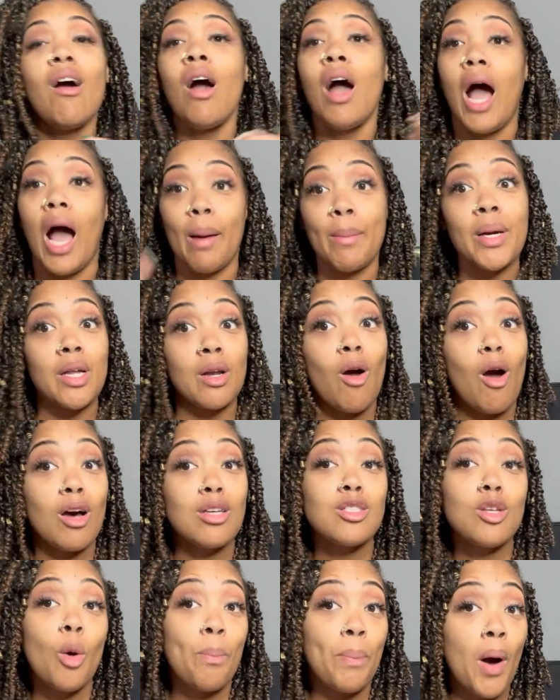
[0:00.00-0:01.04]
I'm going to
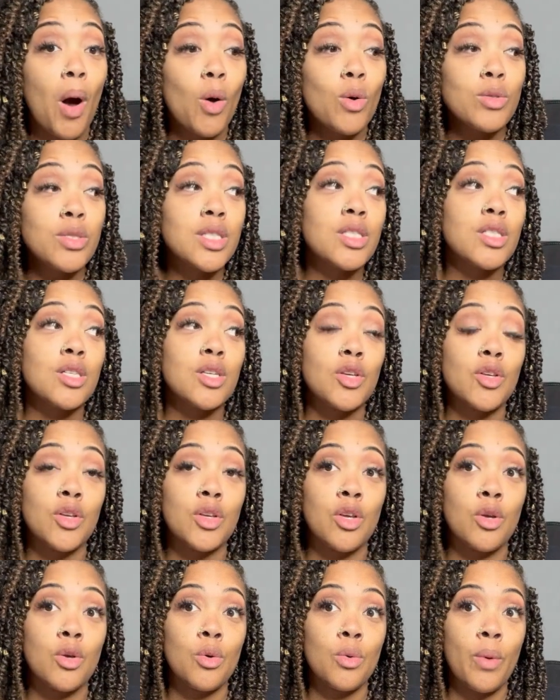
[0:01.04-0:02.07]
also post
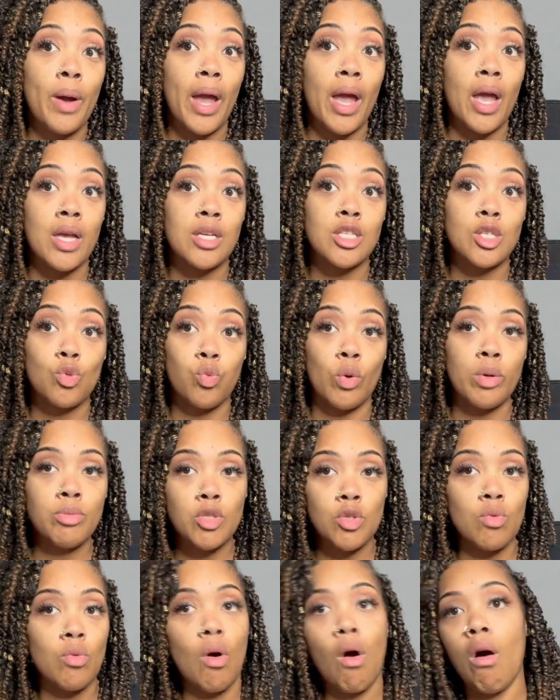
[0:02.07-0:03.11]
you a
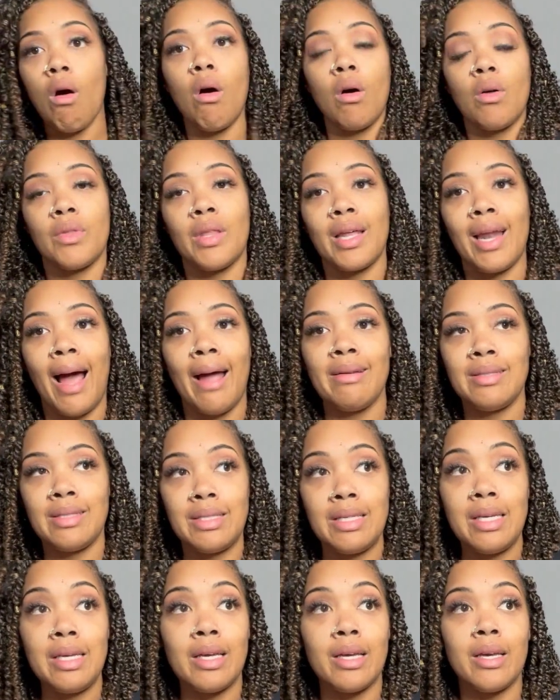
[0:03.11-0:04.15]
swimsuit haul that I
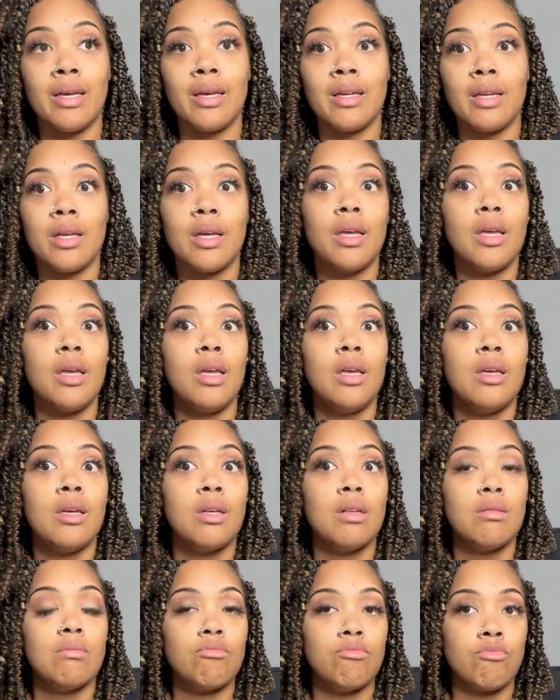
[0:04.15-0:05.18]
did
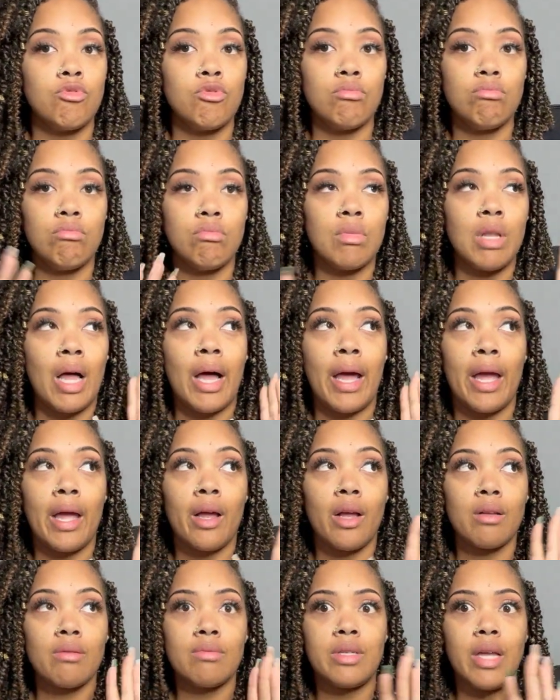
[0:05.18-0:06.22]

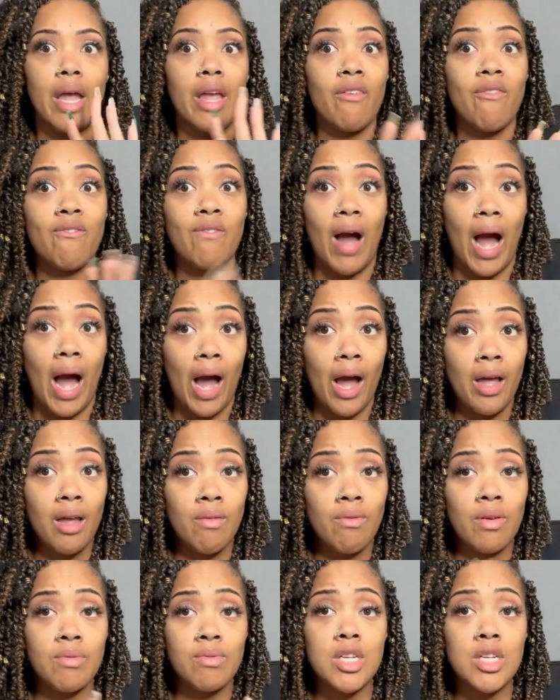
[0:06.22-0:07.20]
like day five of